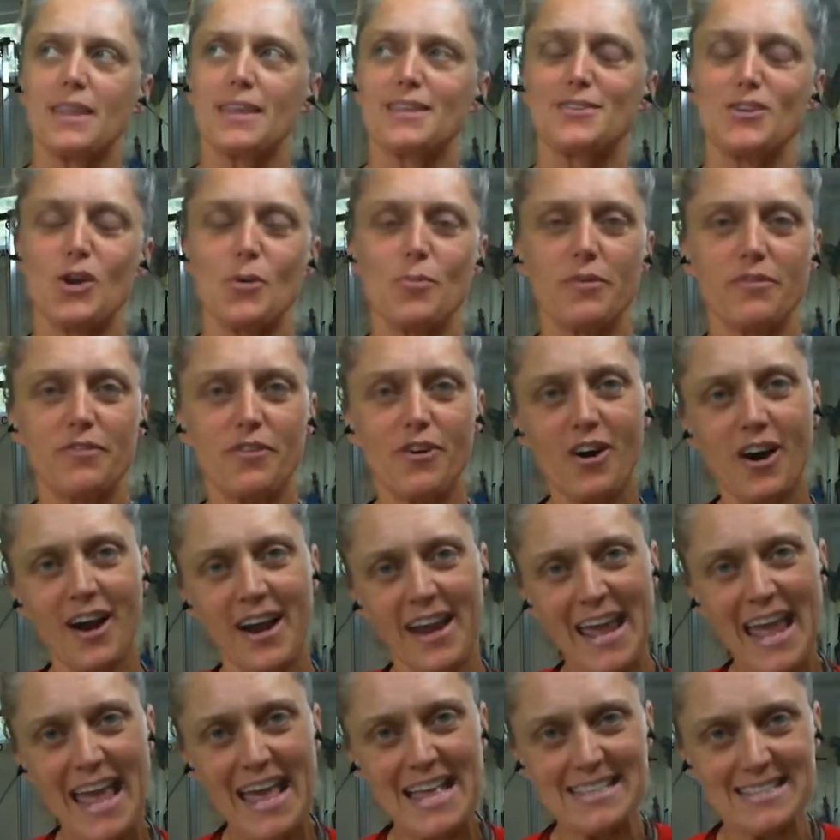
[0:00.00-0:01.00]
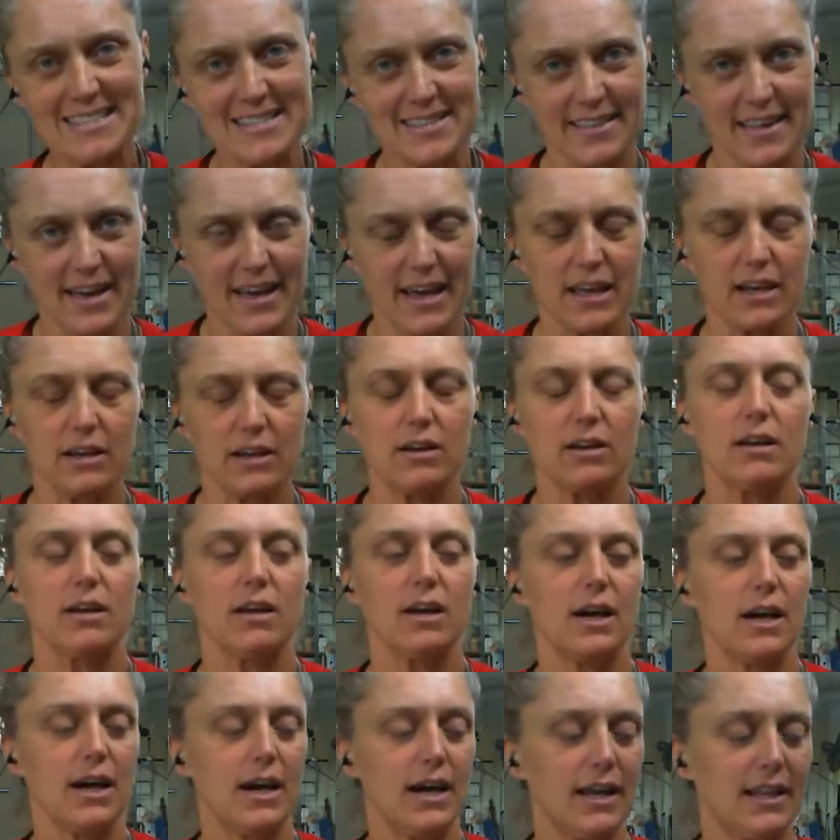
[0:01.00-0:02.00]
So before I answer that,
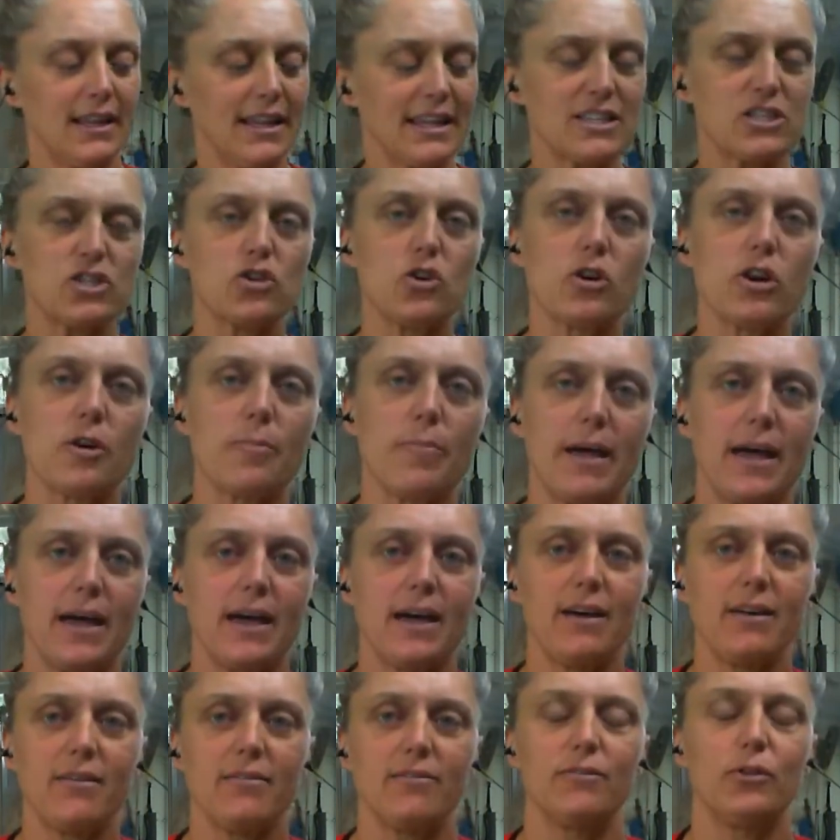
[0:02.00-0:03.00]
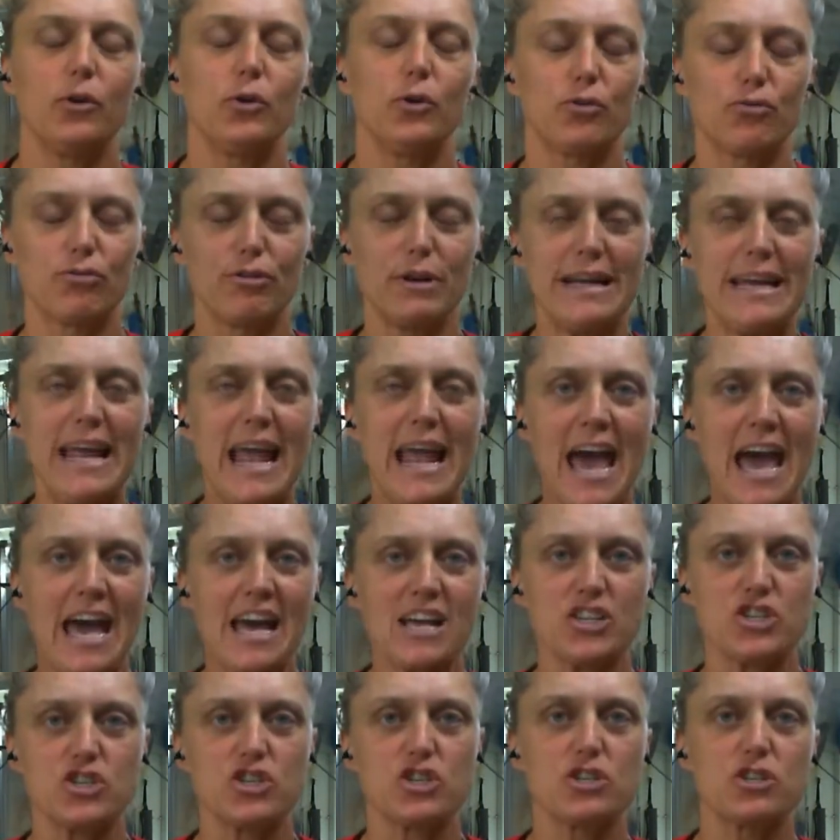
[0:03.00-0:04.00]
let's talk about or
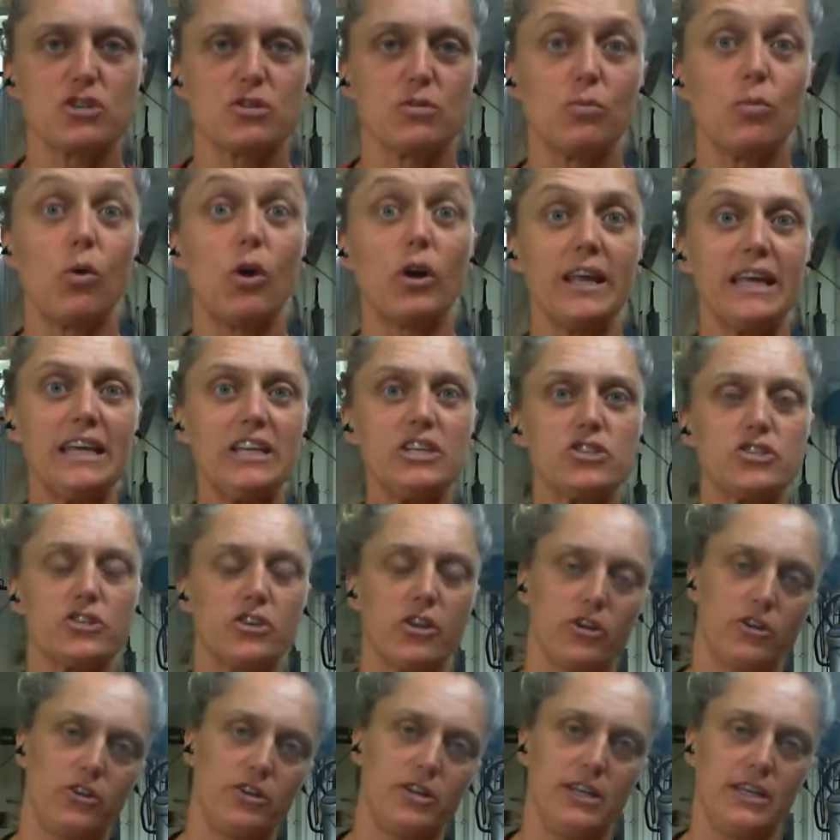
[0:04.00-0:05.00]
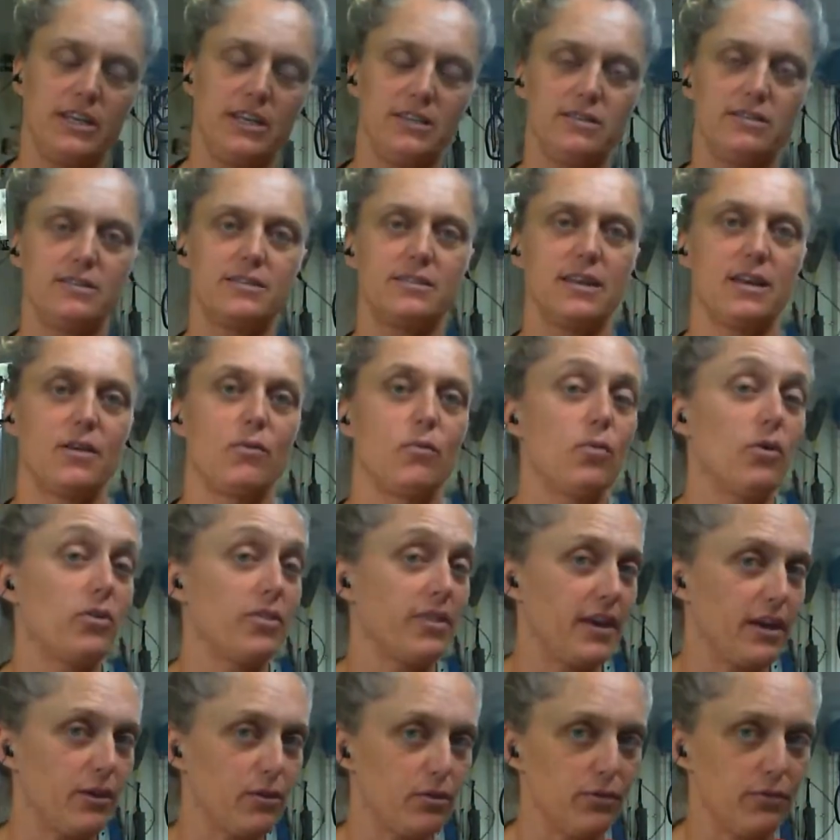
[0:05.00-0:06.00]
rehash what each zone is and what
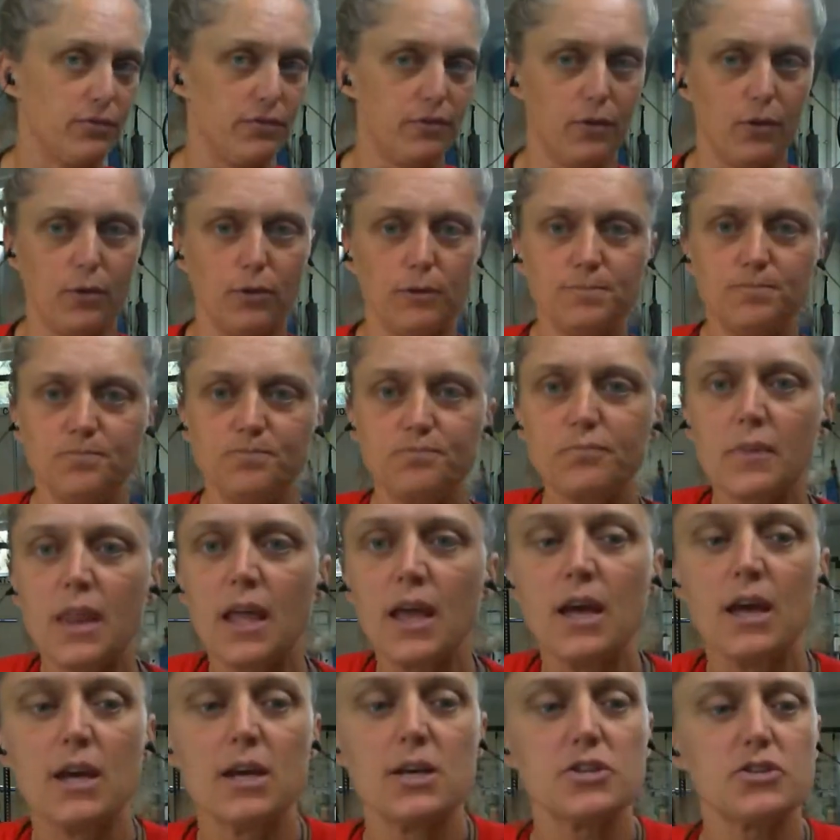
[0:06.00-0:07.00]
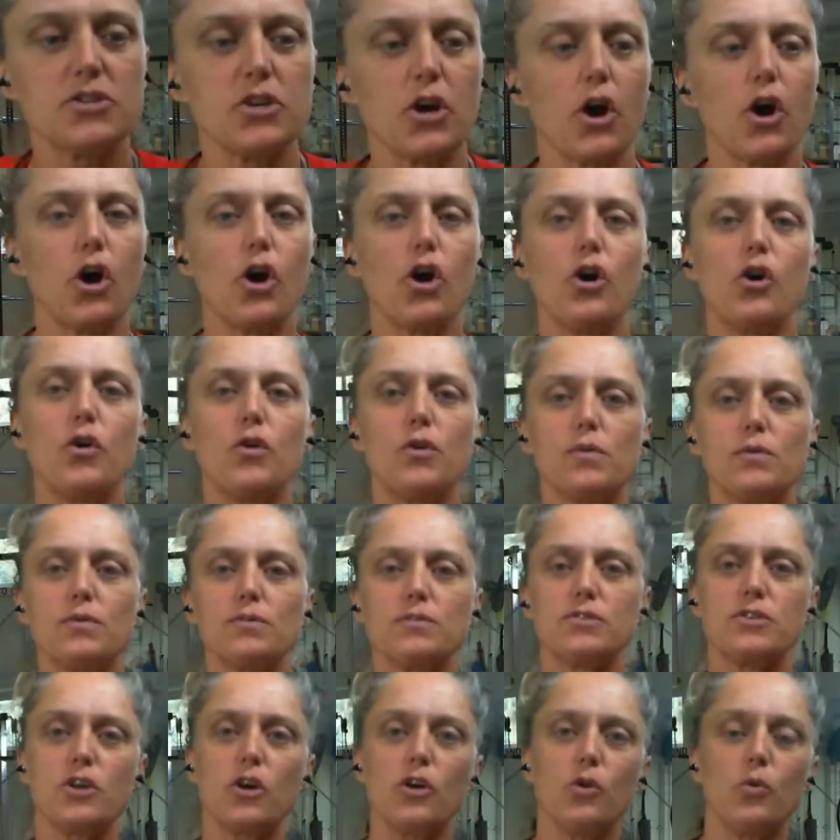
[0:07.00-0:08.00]
they're good for. So
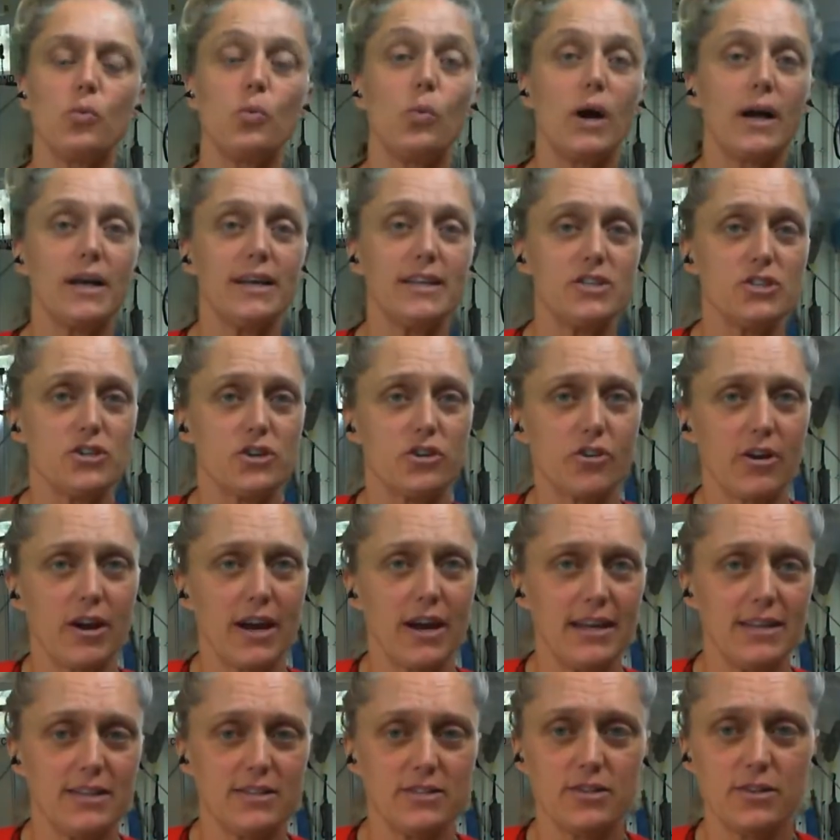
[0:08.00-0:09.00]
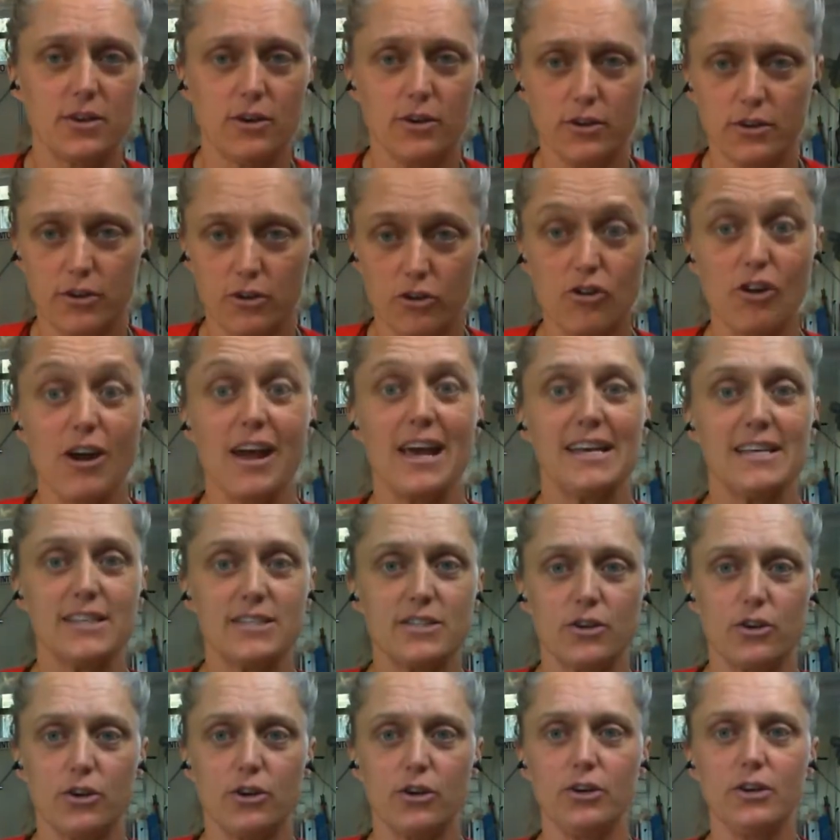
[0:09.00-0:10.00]
zone 1 is your gray
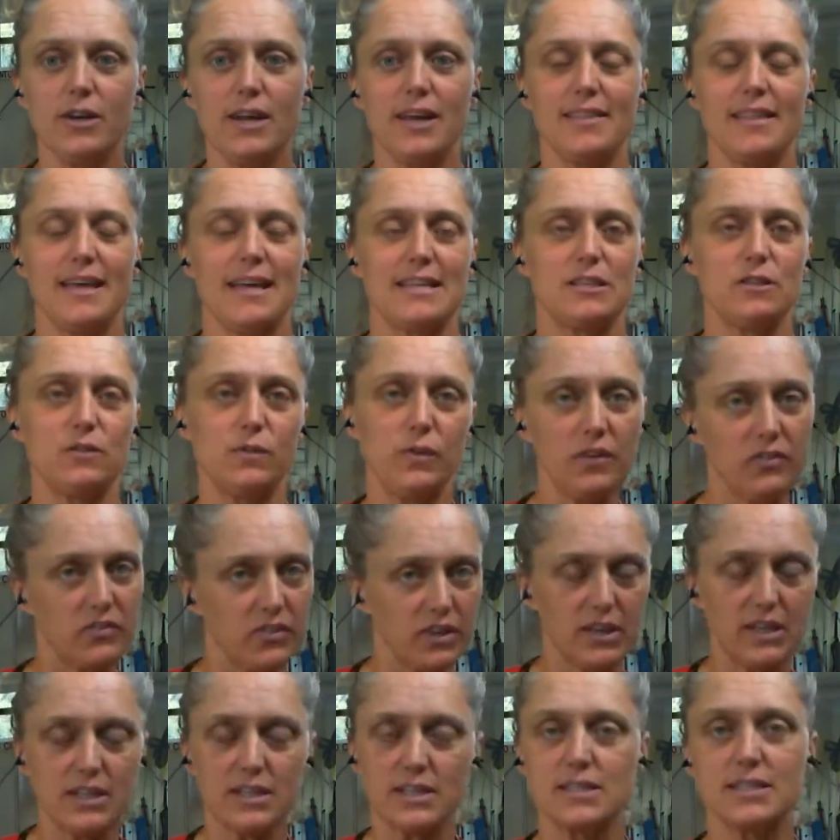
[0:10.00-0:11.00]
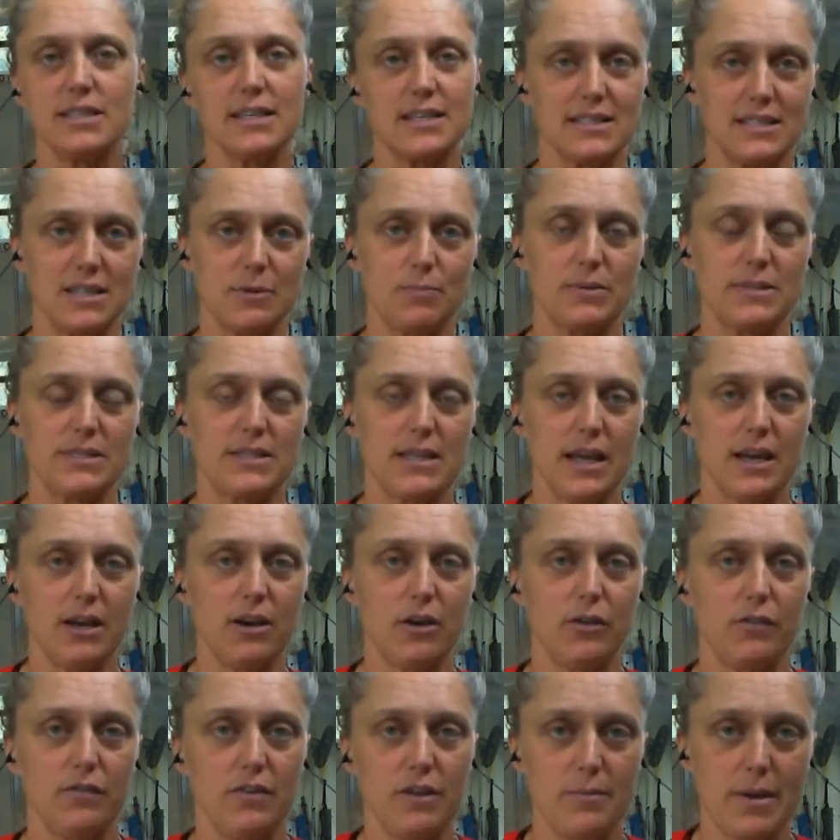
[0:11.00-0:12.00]
zone, and that's 50 to 60%
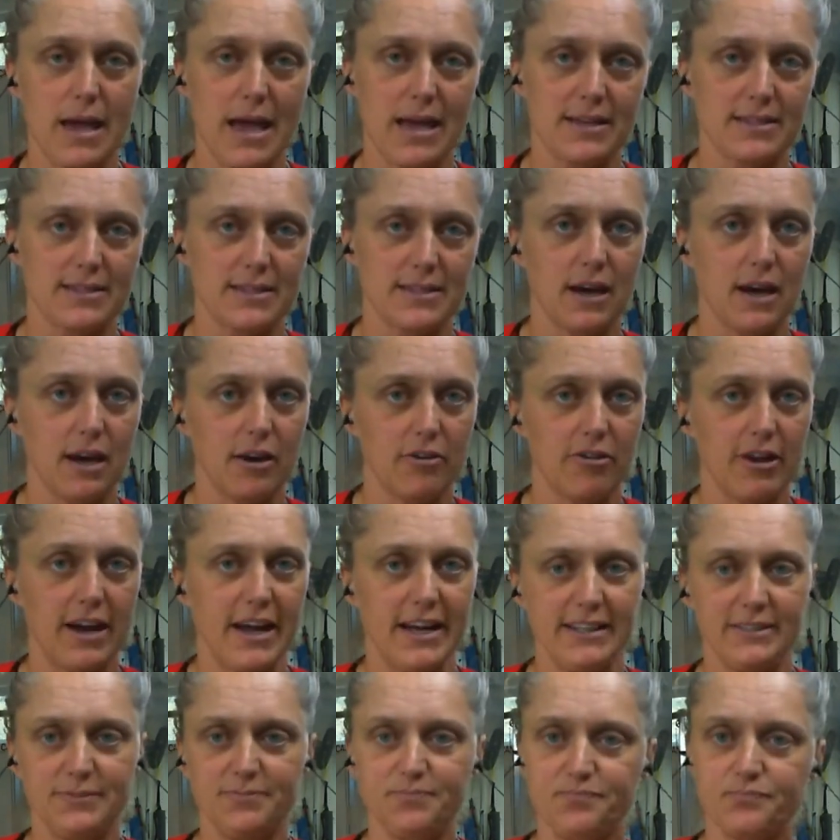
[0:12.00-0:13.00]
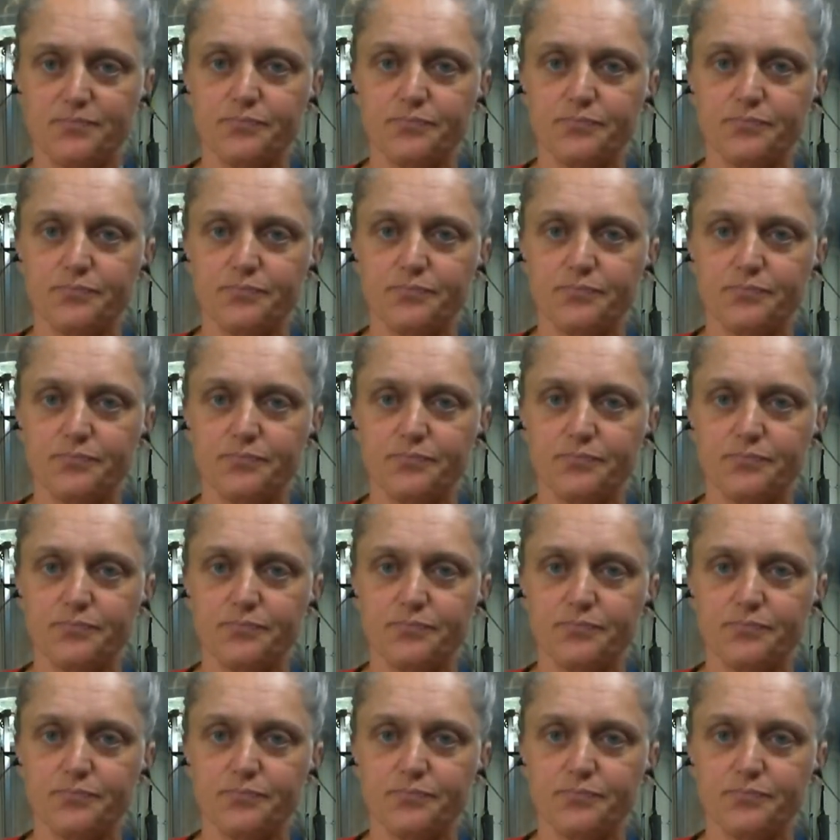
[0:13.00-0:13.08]
of your max heart rate.